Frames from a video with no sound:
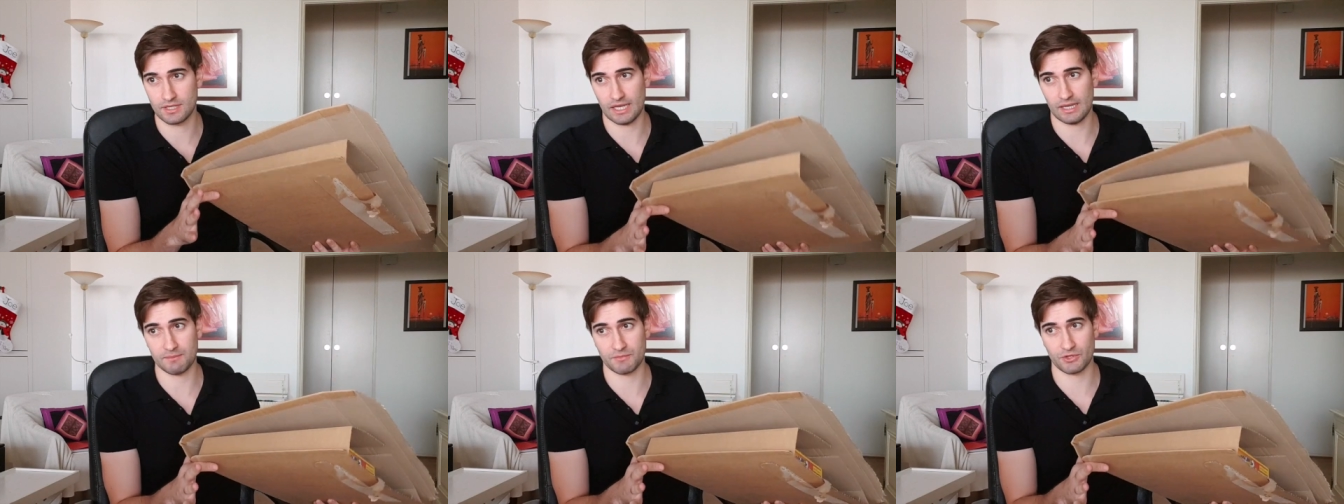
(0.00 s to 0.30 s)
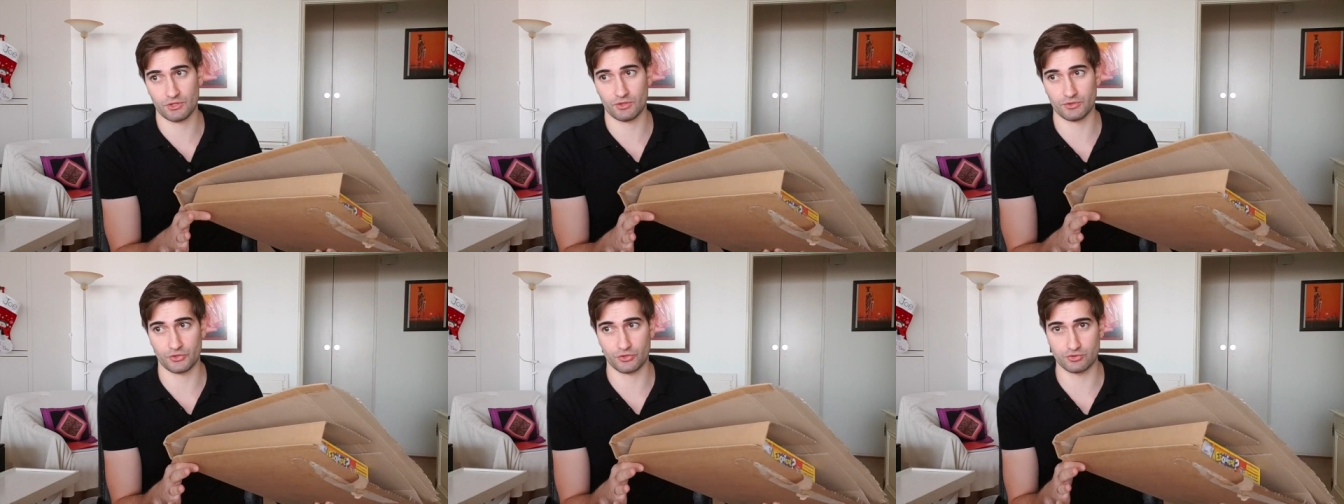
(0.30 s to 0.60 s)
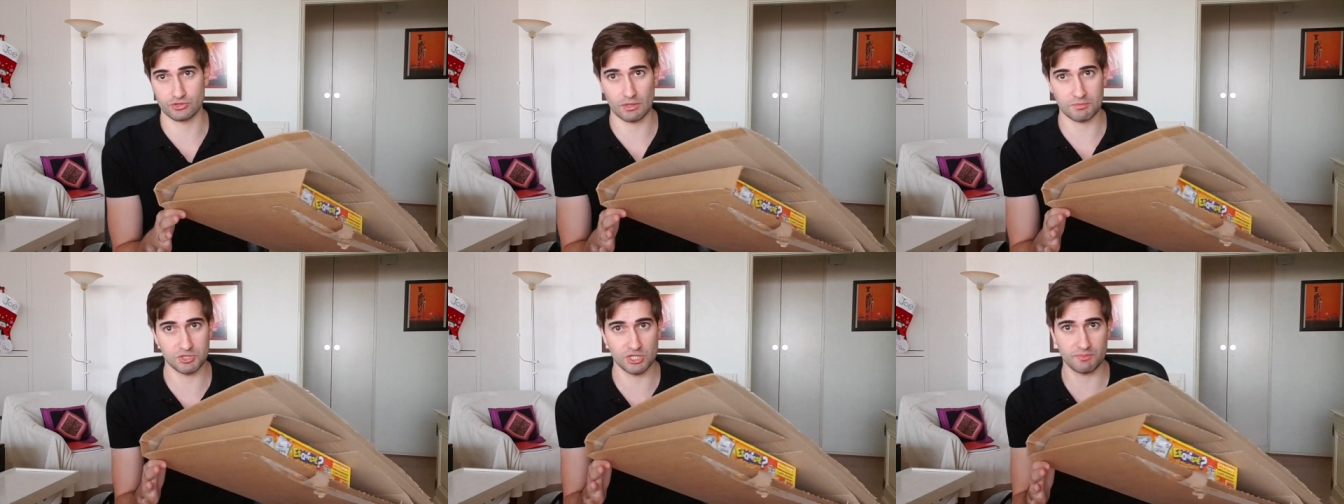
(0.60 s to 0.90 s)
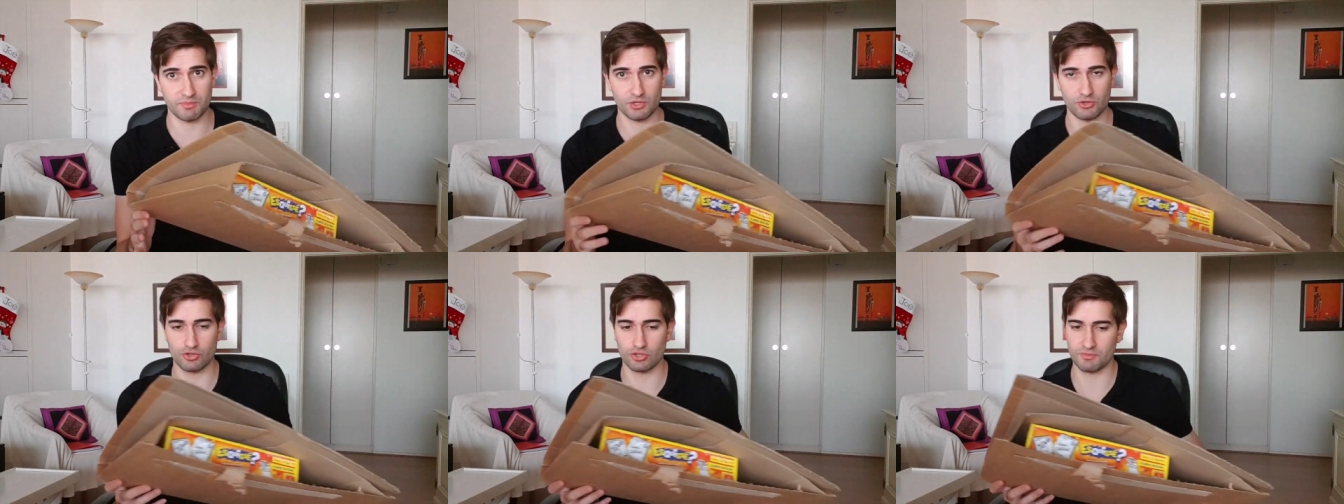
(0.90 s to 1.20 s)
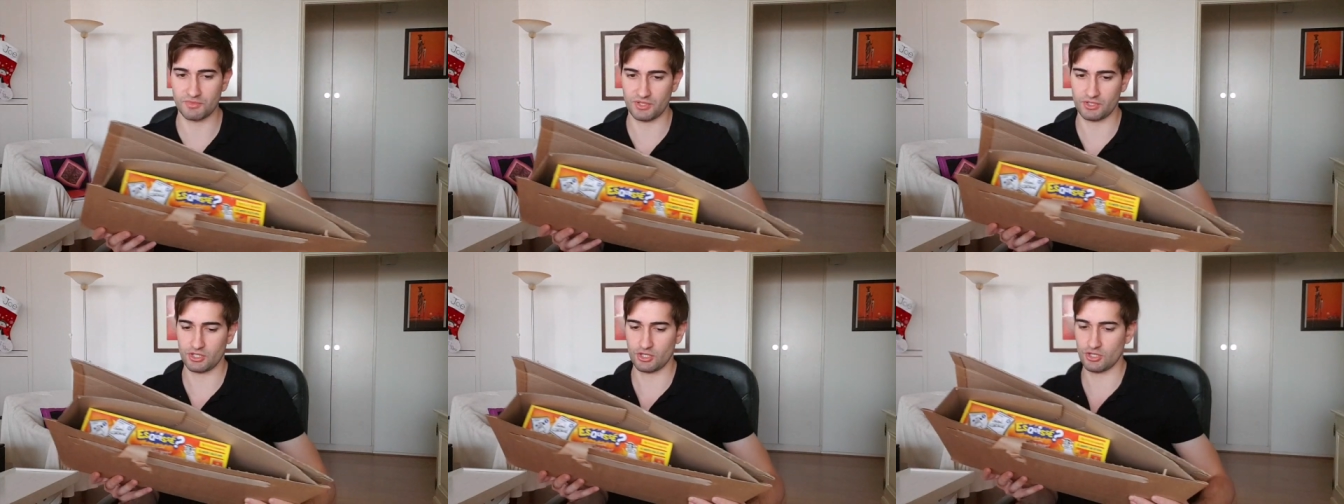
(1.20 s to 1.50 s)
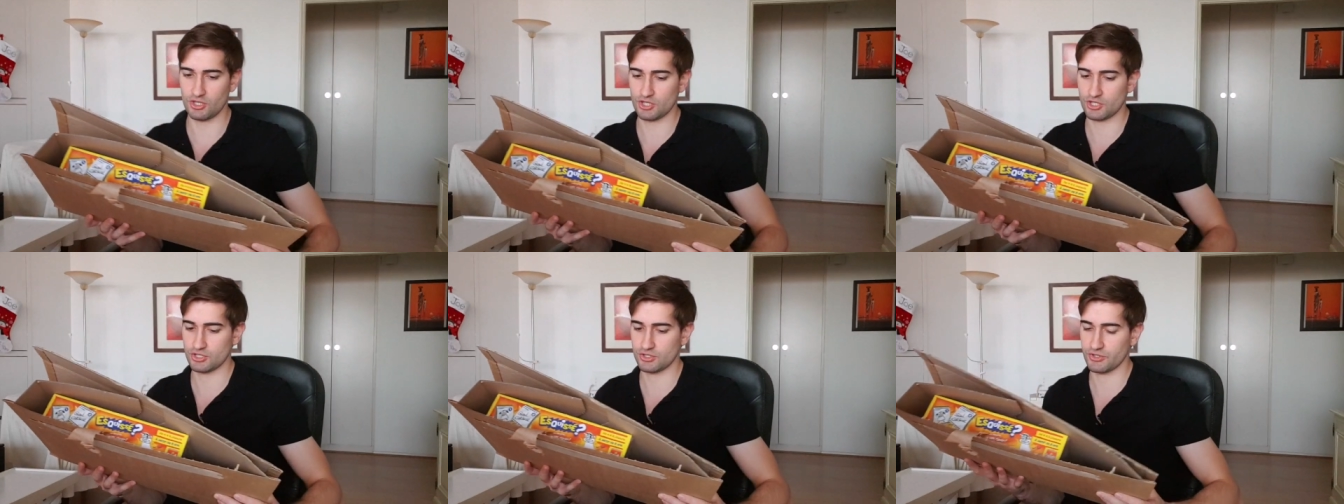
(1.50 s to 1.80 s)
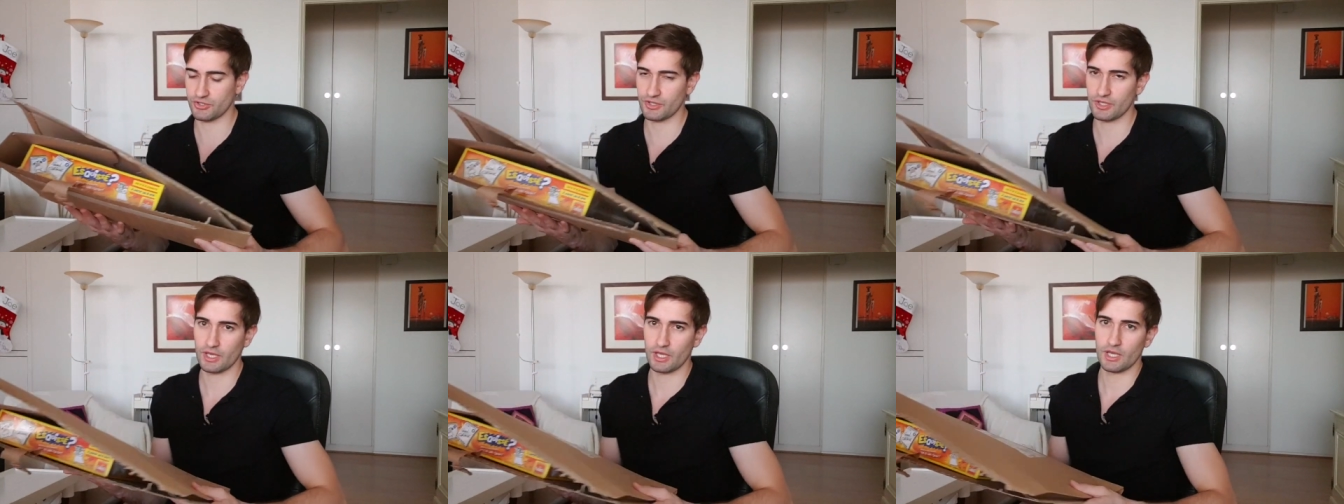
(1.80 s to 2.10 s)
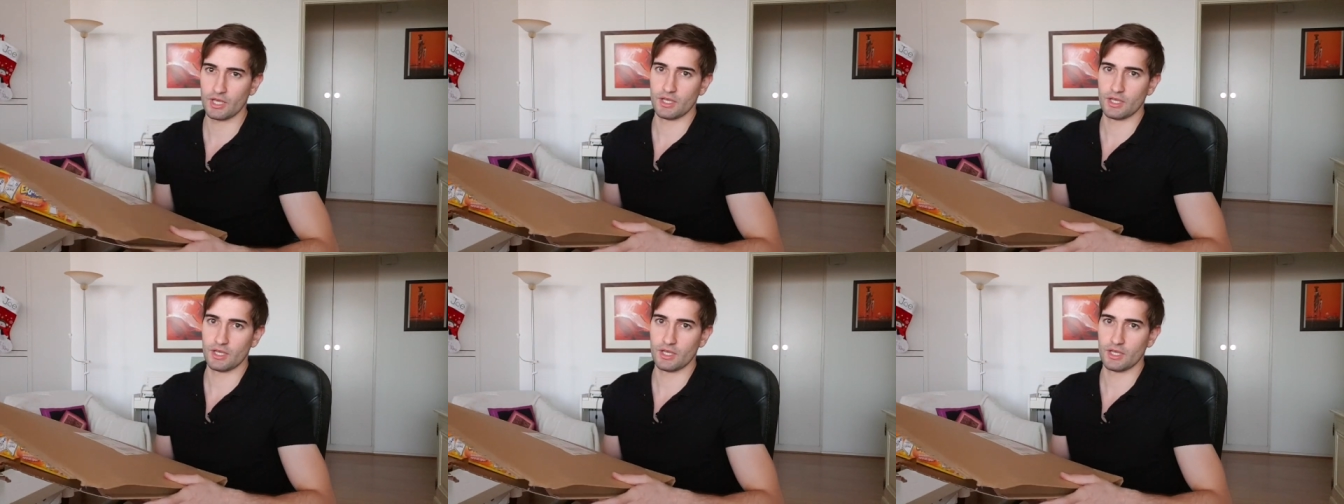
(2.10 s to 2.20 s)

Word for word: Amazon's dropshipping terms and conditions.